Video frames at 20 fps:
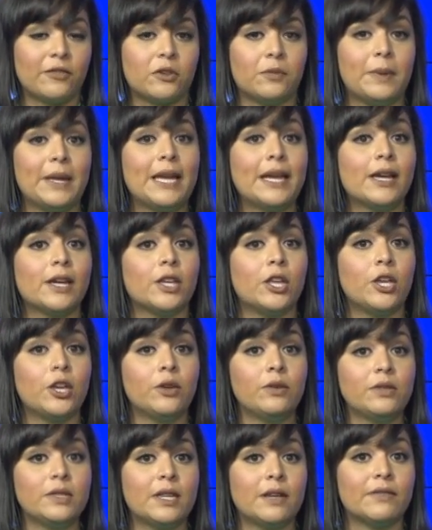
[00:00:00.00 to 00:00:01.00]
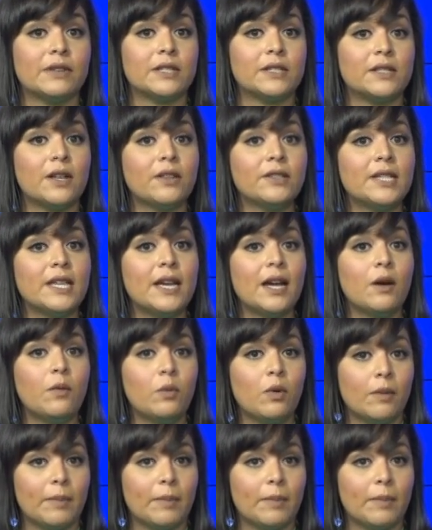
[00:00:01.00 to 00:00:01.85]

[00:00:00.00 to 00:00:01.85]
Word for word: after being accused of assaulting a